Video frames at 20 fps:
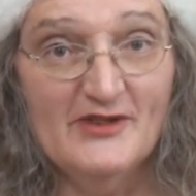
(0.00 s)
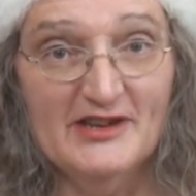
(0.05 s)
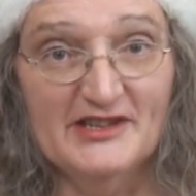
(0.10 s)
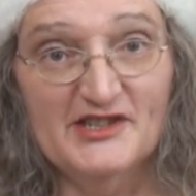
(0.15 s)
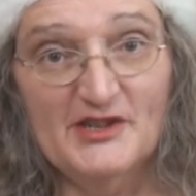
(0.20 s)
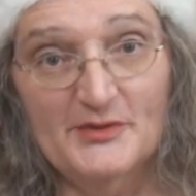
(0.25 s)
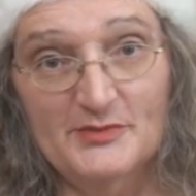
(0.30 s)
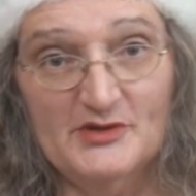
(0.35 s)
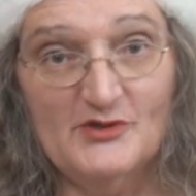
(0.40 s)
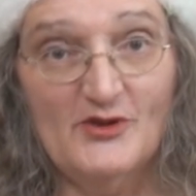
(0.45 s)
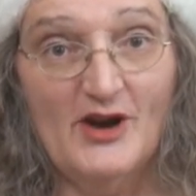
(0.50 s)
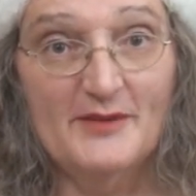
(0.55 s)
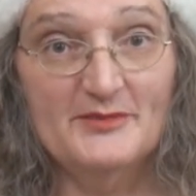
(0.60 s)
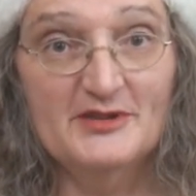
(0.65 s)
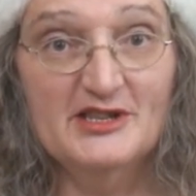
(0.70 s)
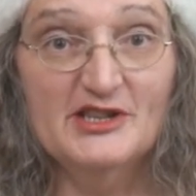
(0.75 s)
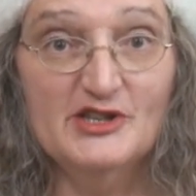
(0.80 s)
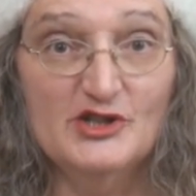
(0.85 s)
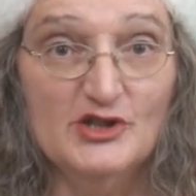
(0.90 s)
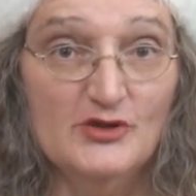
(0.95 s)
and subscribe
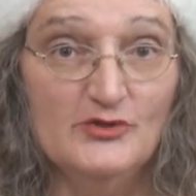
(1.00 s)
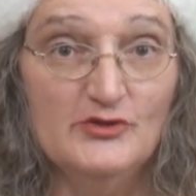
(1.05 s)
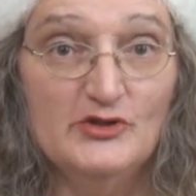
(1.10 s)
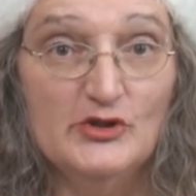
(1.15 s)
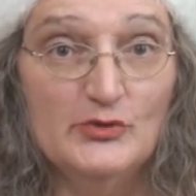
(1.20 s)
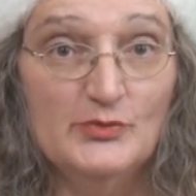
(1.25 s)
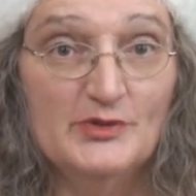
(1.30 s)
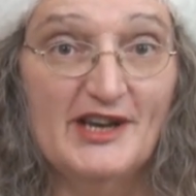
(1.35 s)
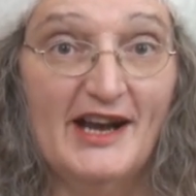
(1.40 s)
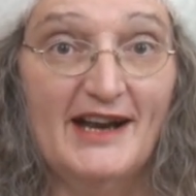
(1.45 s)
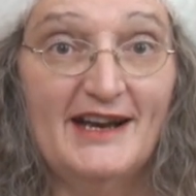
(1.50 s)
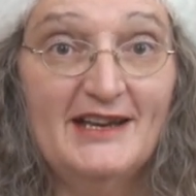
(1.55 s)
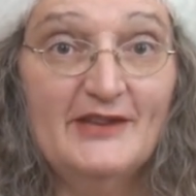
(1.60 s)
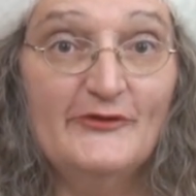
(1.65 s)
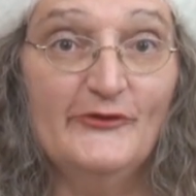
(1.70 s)
to this YouTube channel,